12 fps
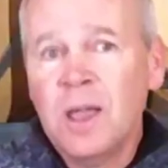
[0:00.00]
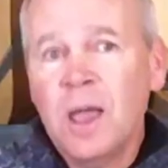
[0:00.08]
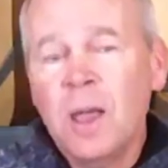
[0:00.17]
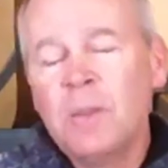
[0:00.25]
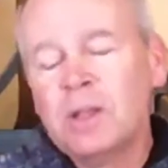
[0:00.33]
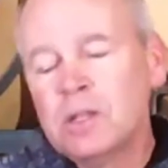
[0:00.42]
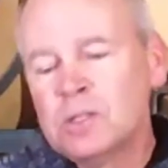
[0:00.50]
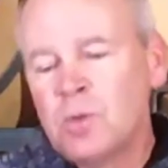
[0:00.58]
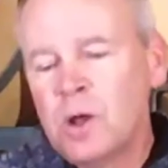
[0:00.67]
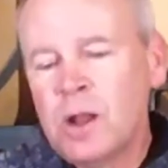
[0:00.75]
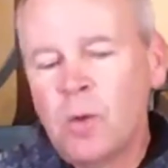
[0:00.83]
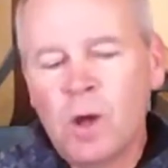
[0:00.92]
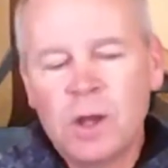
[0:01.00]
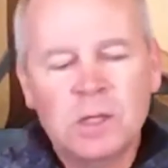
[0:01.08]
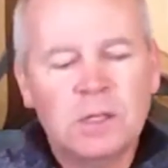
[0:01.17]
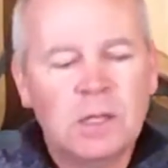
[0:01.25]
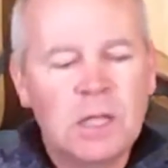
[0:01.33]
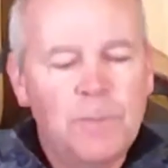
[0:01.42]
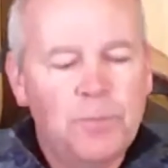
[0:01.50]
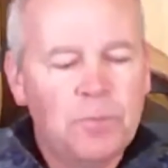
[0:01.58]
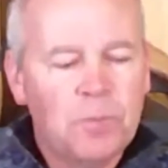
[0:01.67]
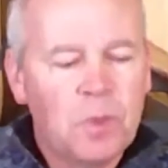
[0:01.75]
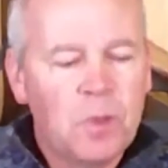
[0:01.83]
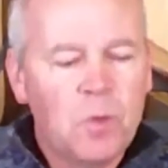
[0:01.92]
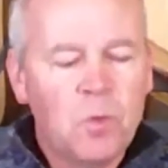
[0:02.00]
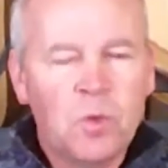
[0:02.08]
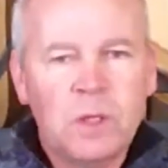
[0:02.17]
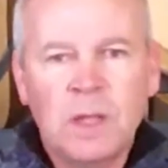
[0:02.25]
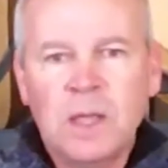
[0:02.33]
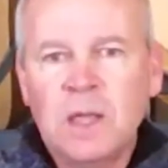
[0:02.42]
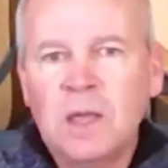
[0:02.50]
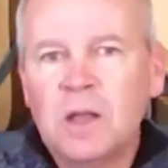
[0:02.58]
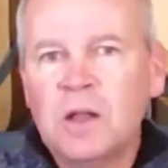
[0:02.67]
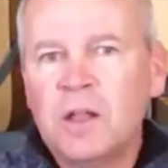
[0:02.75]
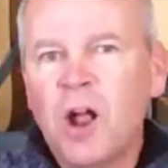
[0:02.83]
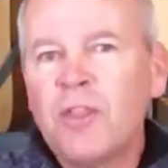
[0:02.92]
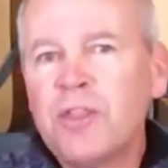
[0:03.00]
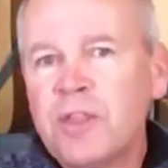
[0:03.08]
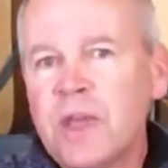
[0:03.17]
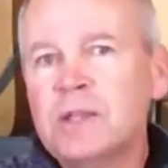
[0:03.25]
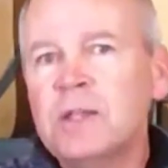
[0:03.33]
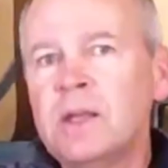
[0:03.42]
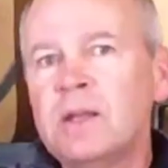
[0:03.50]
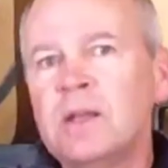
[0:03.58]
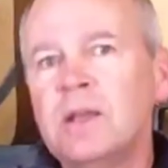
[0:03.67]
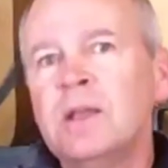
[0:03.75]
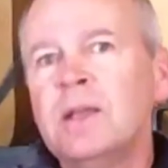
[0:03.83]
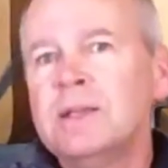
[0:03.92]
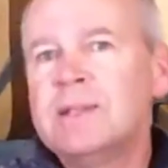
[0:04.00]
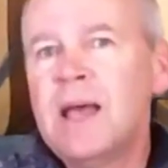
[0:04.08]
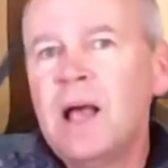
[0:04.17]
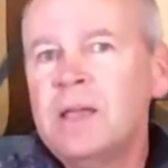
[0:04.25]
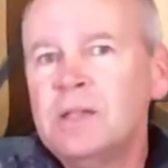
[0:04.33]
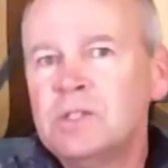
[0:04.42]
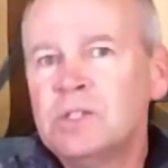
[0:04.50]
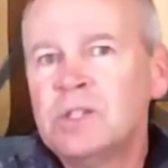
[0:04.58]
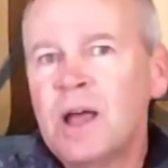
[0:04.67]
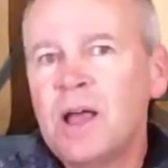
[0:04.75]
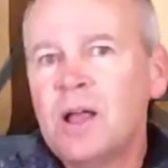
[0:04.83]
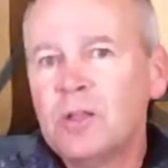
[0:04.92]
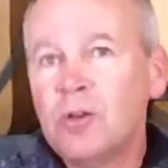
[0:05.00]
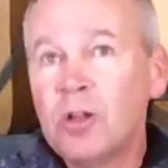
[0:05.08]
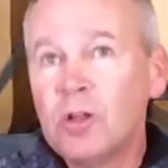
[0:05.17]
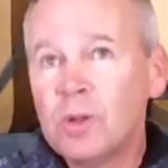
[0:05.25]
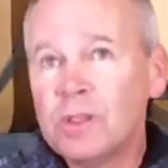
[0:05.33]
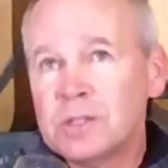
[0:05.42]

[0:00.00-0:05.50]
But this one I wanted to keep really an authentic Italian style going with this.